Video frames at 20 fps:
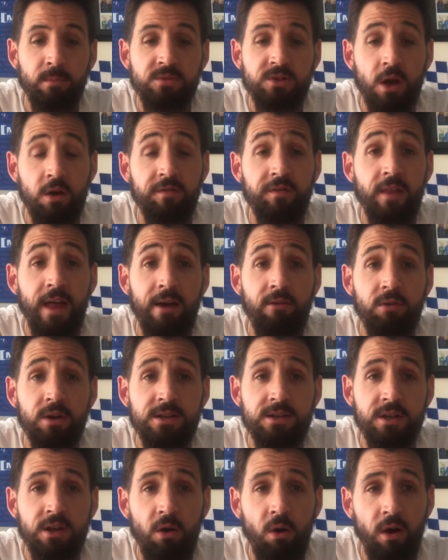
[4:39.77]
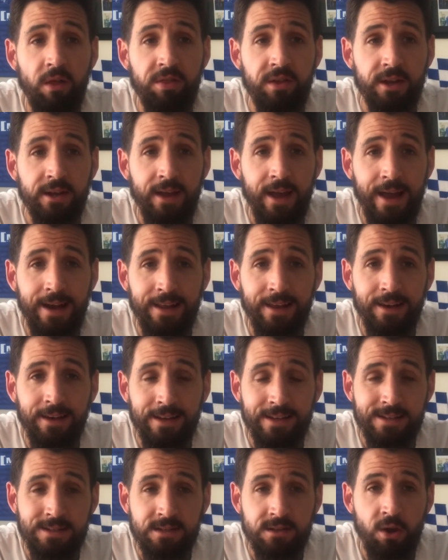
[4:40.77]
So for that reason, I think Elliott
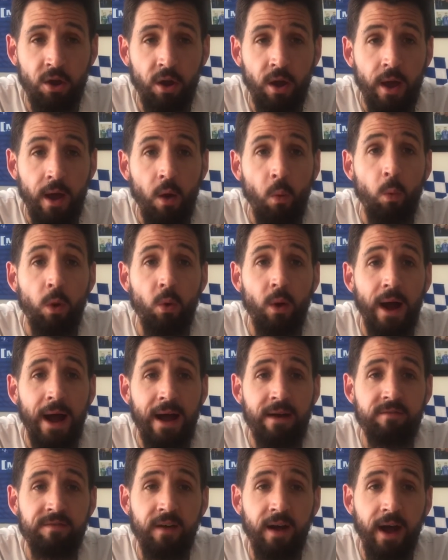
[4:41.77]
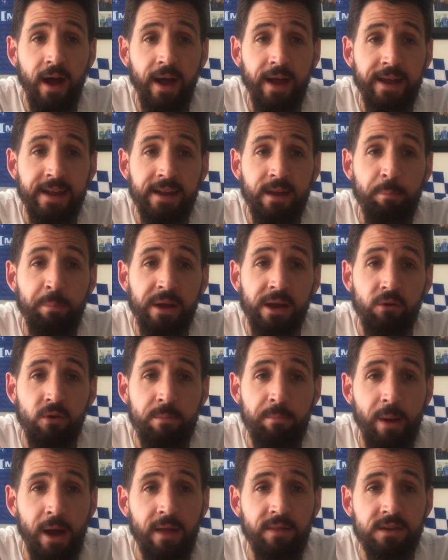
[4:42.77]
List will have a bigger
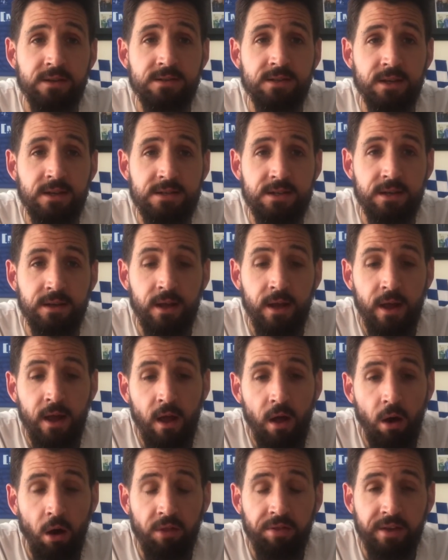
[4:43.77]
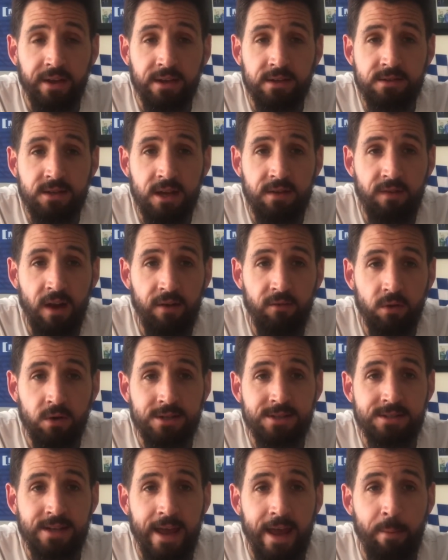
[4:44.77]
impact this season. I think Steve Lovell
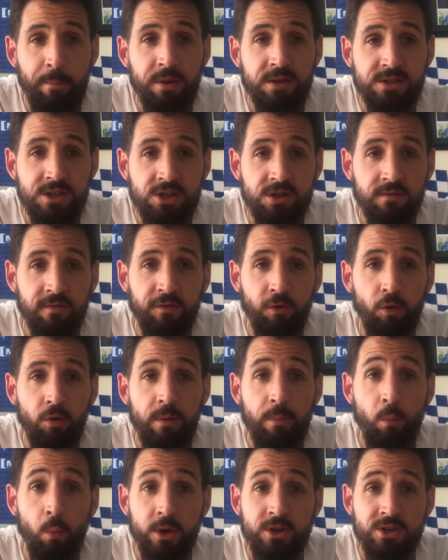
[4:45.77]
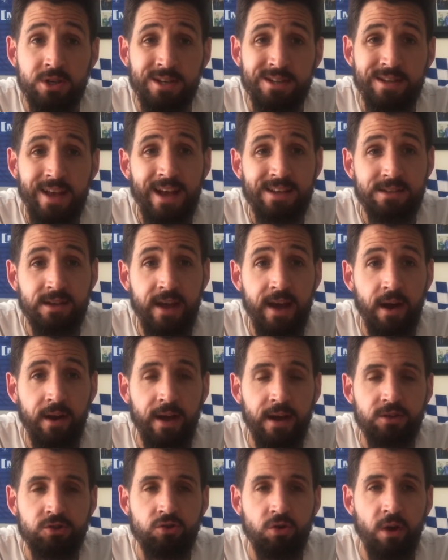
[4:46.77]
has set a position for him, which is as an
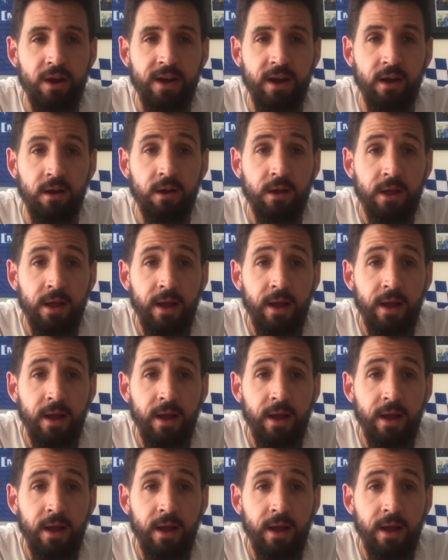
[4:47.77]
out-and-out striker.